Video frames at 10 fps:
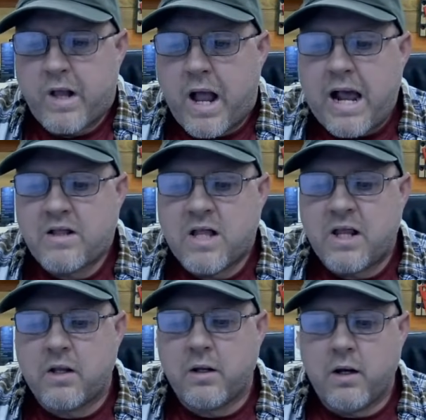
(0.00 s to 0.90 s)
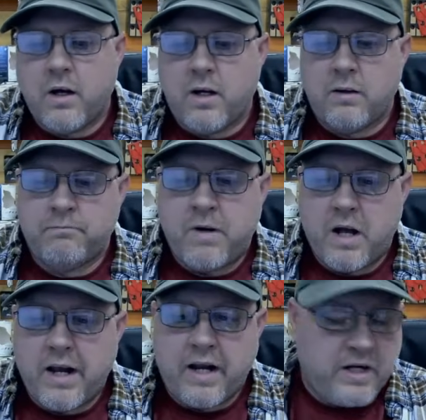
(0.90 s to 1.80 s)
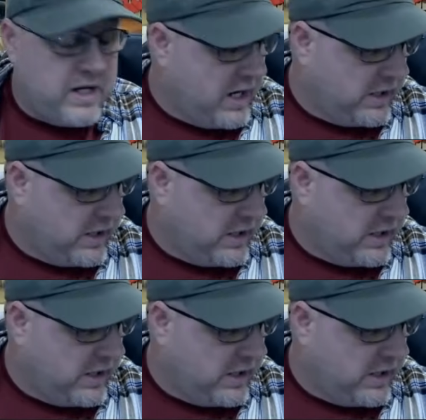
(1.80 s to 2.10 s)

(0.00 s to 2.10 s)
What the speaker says: I think, Andy, I